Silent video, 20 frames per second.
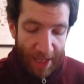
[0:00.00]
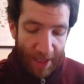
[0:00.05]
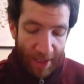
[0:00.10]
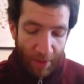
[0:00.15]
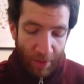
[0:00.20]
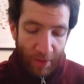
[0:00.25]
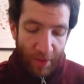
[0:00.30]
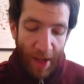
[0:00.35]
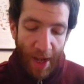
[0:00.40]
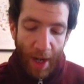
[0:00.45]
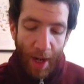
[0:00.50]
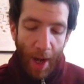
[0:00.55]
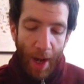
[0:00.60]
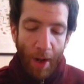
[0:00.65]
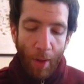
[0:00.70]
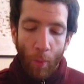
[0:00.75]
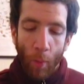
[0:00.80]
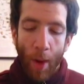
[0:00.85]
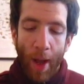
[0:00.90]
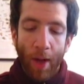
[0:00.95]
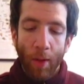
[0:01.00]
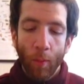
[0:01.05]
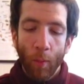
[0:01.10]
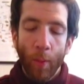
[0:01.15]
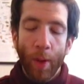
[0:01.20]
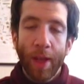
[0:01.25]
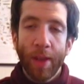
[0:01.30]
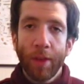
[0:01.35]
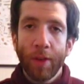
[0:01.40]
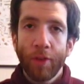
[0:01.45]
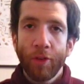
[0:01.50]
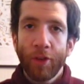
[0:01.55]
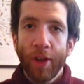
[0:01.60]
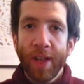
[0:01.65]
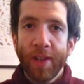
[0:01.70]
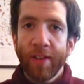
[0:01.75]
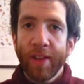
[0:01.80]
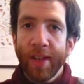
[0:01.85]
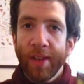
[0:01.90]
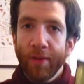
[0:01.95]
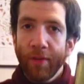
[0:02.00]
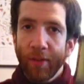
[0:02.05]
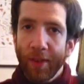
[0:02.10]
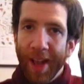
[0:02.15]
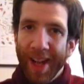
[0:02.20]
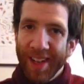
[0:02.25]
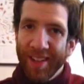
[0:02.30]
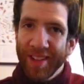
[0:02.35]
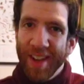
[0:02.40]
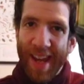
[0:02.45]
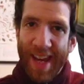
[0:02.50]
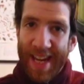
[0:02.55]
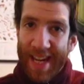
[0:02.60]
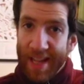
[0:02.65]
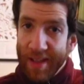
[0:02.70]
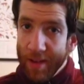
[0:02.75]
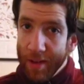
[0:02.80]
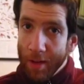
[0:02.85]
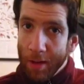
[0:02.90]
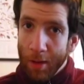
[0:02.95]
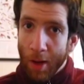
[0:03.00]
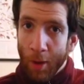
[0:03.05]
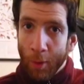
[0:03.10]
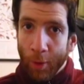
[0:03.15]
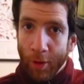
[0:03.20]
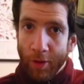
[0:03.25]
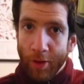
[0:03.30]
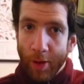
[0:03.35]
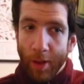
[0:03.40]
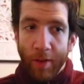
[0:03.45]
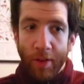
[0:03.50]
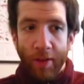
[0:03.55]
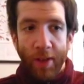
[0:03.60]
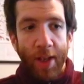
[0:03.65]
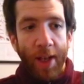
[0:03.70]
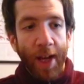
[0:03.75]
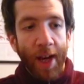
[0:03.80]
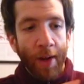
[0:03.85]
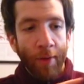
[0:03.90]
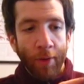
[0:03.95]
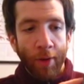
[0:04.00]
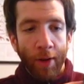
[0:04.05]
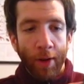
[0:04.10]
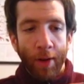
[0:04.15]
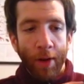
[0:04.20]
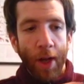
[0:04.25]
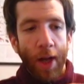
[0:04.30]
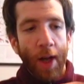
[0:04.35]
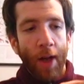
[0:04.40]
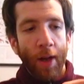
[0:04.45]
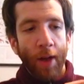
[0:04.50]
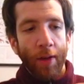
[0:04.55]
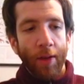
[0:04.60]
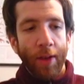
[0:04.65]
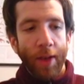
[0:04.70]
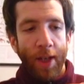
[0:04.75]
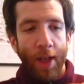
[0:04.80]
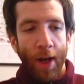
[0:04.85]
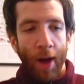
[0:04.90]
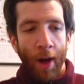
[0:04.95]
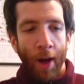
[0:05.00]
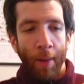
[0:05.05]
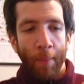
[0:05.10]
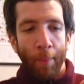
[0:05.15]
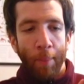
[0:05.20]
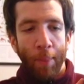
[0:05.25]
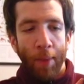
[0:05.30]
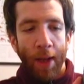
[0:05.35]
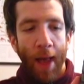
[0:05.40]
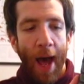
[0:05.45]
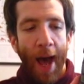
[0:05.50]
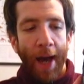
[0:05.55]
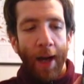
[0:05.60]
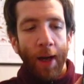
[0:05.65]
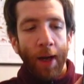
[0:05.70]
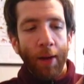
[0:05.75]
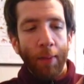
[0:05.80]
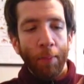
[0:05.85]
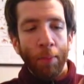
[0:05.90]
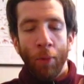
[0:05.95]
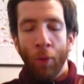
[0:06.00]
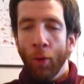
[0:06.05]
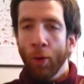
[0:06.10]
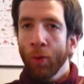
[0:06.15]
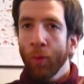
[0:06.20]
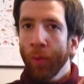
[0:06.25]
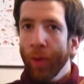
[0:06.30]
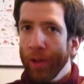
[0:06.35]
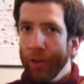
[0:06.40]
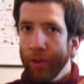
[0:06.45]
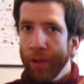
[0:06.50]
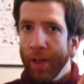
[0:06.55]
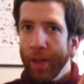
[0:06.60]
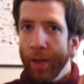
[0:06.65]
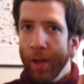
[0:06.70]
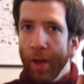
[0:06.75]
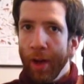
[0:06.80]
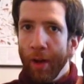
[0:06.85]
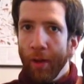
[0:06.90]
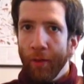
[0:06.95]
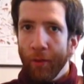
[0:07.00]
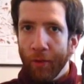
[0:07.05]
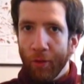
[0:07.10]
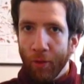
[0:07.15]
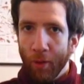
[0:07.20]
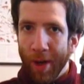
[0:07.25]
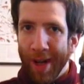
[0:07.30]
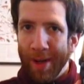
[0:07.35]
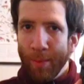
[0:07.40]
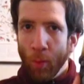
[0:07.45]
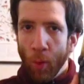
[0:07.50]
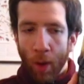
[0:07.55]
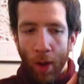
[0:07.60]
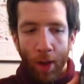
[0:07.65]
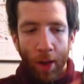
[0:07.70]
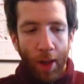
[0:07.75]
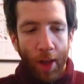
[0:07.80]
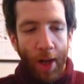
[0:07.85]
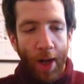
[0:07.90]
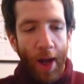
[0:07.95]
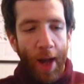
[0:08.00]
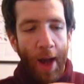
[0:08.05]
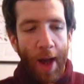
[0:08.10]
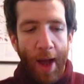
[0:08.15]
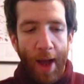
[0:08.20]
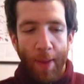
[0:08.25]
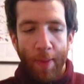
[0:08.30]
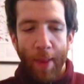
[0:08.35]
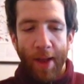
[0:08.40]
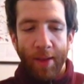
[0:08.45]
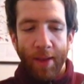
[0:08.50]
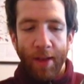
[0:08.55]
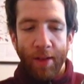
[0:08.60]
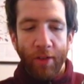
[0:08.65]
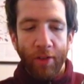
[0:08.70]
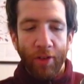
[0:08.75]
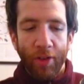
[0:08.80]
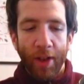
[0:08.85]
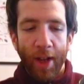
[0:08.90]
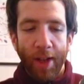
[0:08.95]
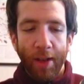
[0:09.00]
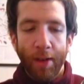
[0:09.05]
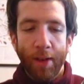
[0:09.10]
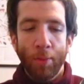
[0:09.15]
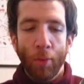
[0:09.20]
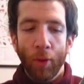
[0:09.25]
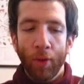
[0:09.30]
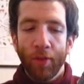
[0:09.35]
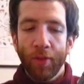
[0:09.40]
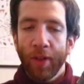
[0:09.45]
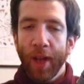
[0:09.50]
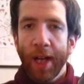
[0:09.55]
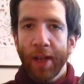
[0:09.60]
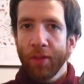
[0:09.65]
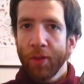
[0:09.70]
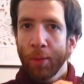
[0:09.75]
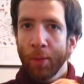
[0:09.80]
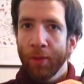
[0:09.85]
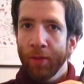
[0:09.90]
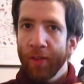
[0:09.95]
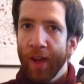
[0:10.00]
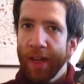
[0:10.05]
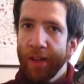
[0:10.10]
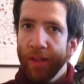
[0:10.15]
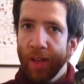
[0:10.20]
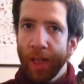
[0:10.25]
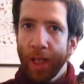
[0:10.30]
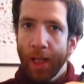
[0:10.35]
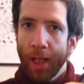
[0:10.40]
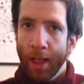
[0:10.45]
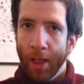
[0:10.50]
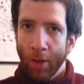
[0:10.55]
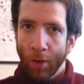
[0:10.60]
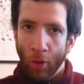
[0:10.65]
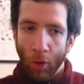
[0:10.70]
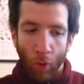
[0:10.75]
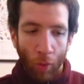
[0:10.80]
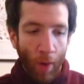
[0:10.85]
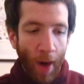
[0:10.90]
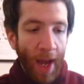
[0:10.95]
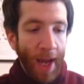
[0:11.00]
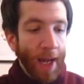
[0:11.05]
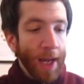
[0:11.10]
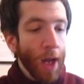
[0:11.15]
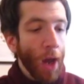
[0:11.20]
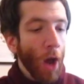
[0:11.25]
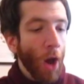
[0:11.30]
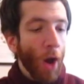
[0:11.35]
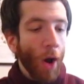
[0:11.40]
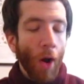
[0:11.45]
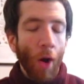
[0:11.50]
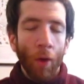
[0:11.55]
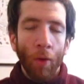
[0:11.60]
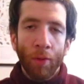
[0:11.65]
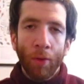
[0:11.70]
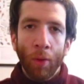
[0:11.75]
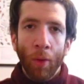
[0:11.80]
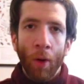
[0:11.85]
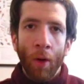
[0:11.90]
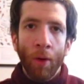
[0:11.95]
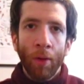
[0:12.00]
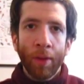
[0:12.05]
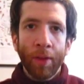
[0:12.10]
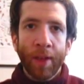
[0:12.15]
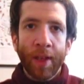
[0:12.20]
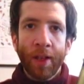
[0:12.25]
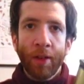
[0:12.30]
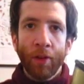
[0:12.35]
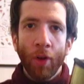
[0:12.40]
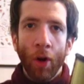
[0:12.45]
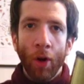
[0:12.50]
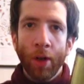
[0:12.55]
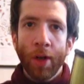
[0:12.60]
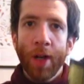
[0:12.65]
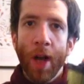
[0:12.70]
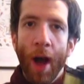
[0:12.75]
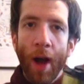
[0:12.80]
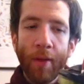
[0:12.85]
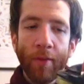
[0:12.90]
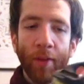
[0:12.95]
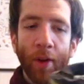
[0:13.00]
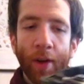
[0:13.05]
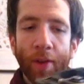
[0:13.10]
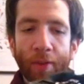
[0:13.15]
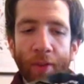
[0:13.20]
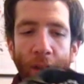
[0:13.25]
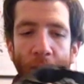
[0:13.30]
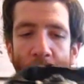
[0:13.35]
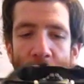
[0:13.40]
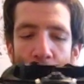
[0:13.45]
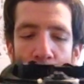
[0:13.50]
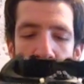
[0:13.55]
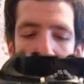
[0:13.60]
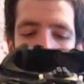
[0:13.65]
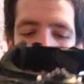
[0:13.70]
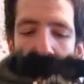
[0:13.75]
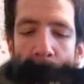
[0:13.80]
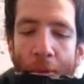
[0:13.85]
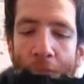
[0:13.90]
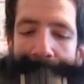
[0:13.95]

Instead, I went with JT Flex 8 lowers. You can see they have the black, more rigid framework, and then the slightly more flexible venting in gray. Overall, these are not very flexible from the